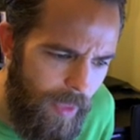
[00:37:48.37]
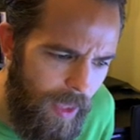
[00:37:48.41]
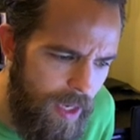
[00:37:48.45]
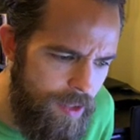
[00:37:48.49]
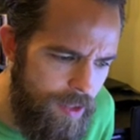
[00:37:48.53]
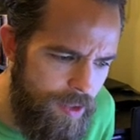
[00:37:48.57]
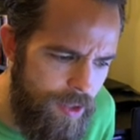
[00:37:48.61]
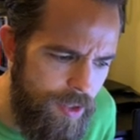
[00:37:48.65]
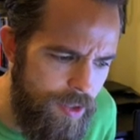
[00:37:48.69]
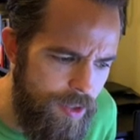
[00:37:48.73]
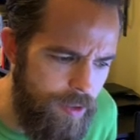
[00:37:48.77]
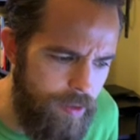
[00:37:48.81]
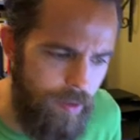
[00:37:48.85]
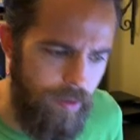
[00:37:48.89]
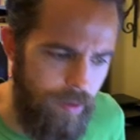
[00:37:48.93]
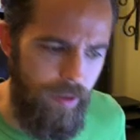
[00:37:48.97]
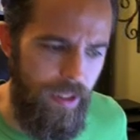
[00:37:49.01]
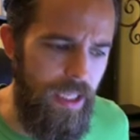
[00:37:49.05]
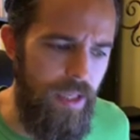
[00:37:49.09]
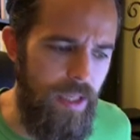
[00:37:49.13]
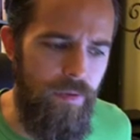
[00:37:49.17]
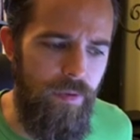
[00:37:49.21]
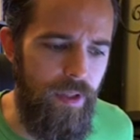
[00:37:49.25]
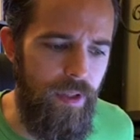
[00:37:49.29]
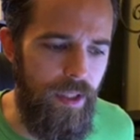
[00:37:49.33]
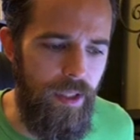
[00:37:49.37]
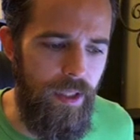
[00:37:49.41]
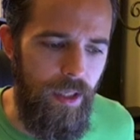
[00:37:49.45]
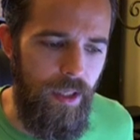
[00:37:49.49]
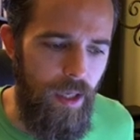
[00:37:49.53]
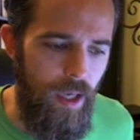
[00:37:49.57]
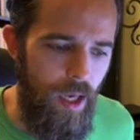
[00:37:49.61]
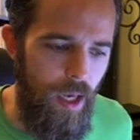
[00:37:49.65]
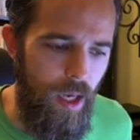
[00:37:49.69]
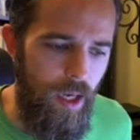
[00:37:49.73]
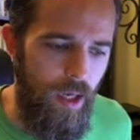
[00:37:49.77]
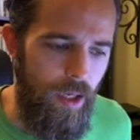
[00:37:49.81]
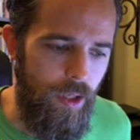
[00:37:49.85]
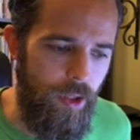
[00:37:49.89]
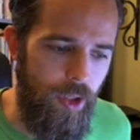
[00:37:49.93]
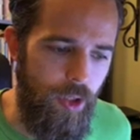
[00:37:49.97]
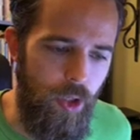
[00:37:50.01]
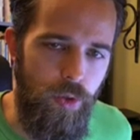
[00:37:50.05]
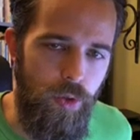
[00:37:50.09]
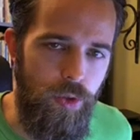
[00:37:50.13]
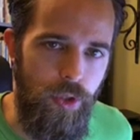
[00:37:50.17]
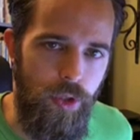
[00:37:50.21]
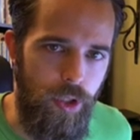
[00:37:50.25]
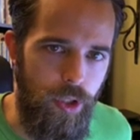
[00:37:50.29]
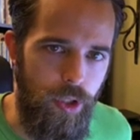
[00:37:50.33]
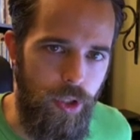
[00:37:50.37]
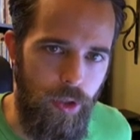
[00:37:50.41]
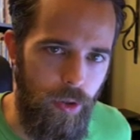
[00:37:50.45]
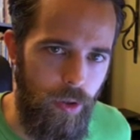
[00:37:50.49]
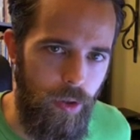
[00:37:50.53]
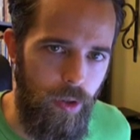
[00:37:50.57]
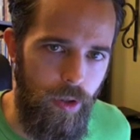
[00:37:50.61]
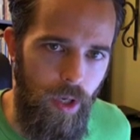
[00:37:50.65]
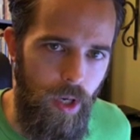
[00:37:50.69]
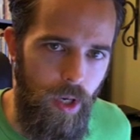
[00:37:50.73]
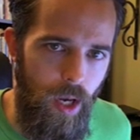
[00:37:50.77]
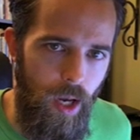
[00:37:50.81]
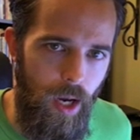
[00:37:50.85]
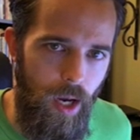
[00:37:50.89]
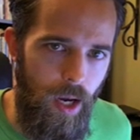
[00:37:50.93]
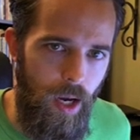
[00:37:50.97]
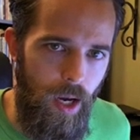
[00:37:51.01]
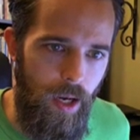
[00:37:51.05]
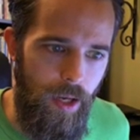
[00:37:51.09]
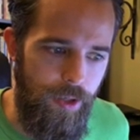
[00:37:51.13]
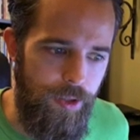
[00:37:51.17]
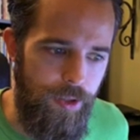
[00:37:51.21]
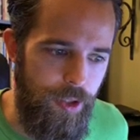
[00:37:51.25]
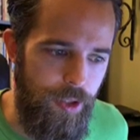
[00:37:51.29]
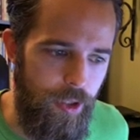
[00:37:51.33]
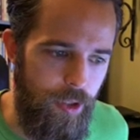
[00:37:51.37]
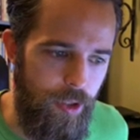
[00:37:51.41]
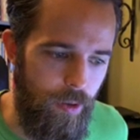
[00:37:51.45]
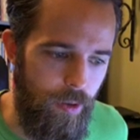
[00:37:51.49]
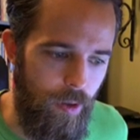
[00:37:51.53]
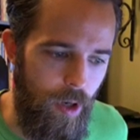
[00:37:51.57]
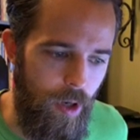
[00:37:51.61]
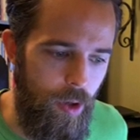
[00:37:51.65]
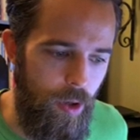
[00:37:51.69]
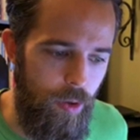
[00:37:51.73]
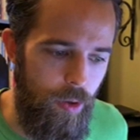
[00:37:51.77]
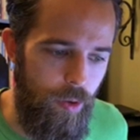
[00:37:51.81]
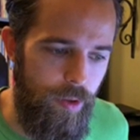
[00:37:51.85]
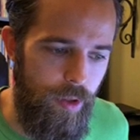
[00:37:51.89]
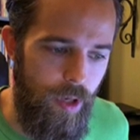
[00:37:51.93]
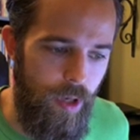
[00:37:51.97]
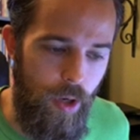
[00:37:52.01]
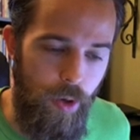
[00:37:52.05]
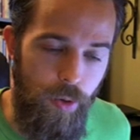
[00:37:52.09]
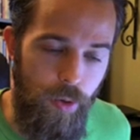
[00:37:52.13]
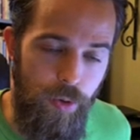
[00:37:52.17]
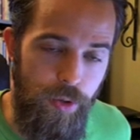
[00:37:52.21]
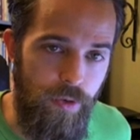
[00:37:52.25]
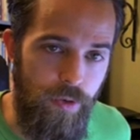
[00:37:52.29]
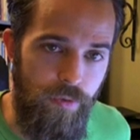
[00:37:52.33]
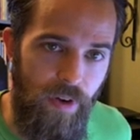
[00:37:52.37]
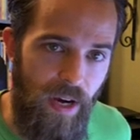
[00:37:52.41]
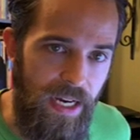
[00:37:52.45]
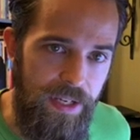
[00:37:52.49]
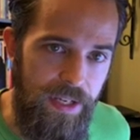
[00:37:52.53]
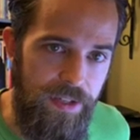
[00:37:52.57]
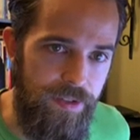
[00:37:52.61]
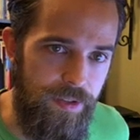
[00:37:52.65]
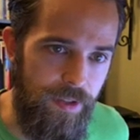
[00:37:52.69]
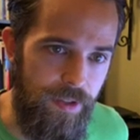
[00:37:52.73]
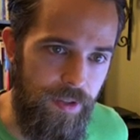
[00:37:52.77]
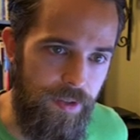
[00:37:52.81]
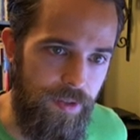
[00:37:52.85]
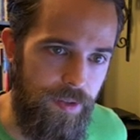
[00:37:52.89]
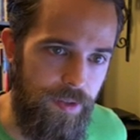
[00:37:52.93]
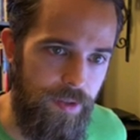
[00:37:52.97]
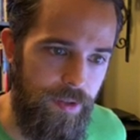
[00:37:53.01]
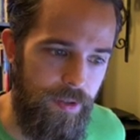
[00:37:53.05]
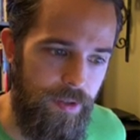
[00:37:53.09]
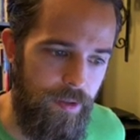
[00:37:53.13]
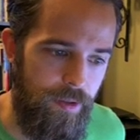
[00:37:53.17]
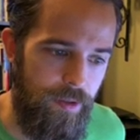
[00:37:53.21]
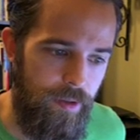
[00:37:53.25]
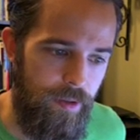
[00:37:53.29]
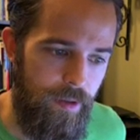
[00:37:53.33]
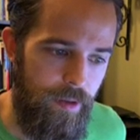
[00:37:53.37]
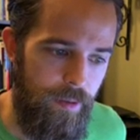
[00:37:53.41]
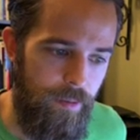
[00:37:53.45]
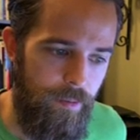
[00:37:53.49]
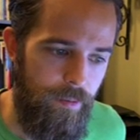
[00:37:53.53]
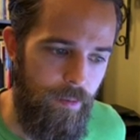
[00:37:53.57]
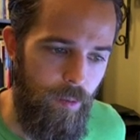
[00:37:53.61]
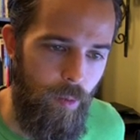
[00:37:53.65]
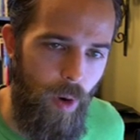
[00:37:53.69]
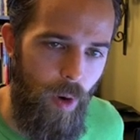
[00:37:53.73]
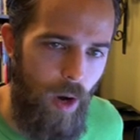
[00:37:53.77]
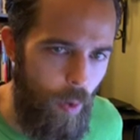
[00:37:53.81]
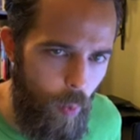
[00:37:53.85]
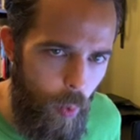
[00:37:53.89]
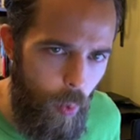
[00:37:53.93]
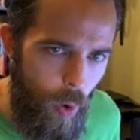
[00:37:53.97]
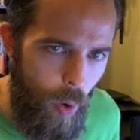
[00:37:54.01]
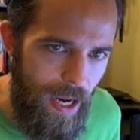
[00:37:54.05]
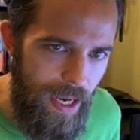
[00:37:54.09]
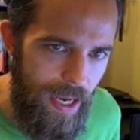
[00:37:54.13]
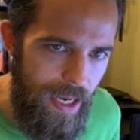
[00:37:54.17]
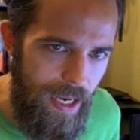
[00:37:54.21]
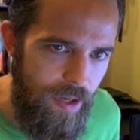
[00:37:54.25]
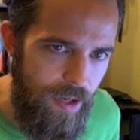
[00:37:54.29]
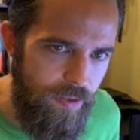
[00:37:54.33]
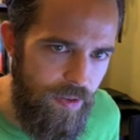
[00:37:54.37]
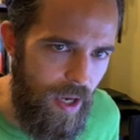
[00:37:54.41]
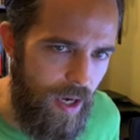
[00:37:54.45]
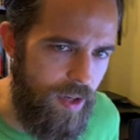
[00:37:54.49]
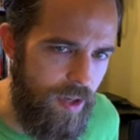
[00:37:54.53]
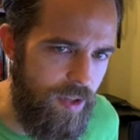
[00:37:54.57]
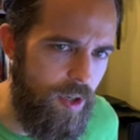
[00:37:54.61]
And just leaving you to your uh, to your own own devices, why, why is that?